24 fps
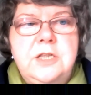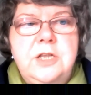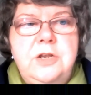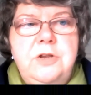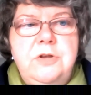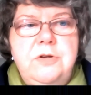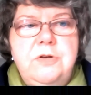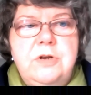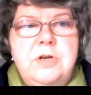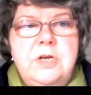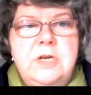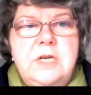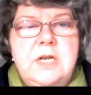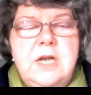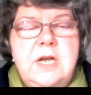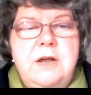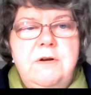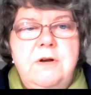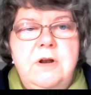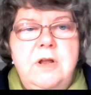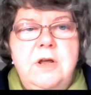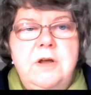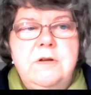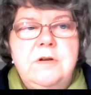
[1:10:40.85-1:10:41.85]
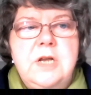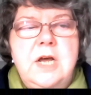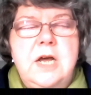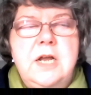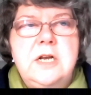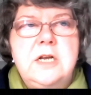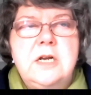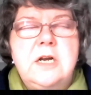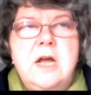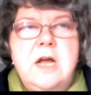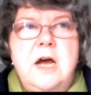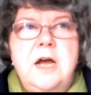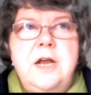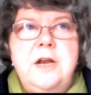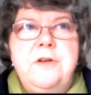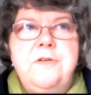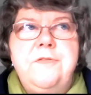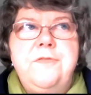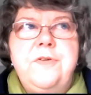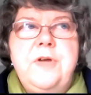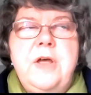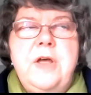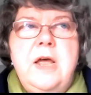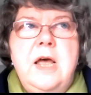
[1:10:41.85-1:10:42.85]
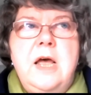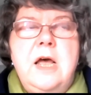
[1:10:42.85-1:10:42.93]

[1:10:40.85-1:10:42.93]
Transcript: that you can download and a kind of